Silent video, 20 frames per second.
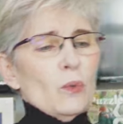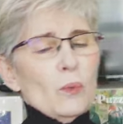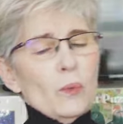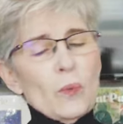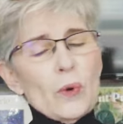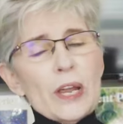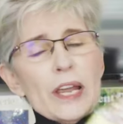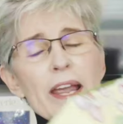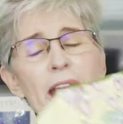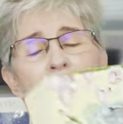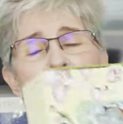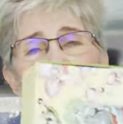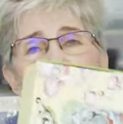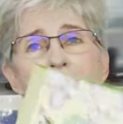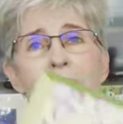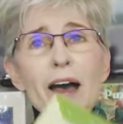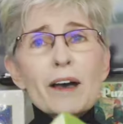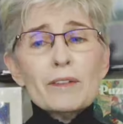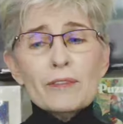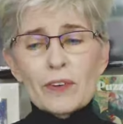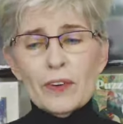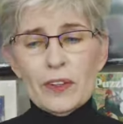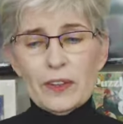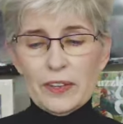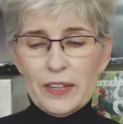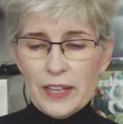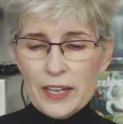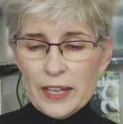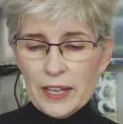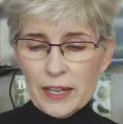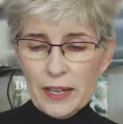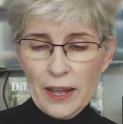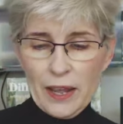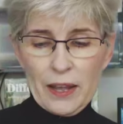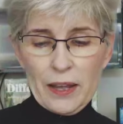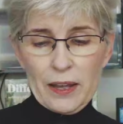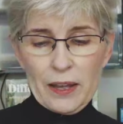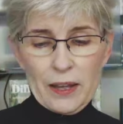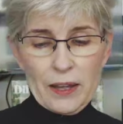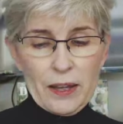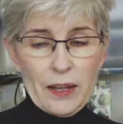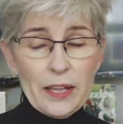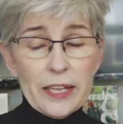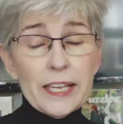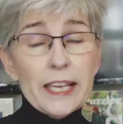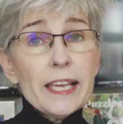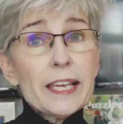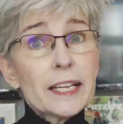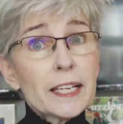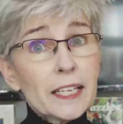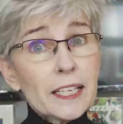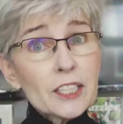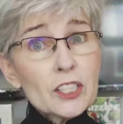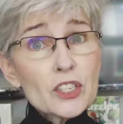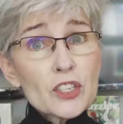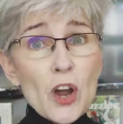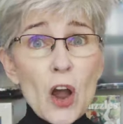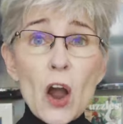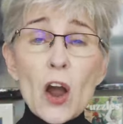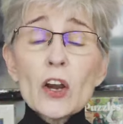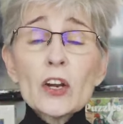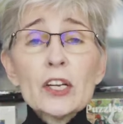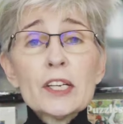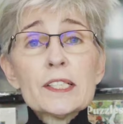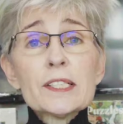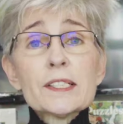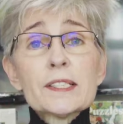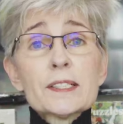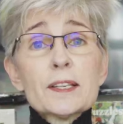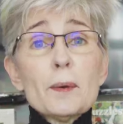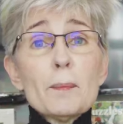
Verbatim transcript: we have the English artist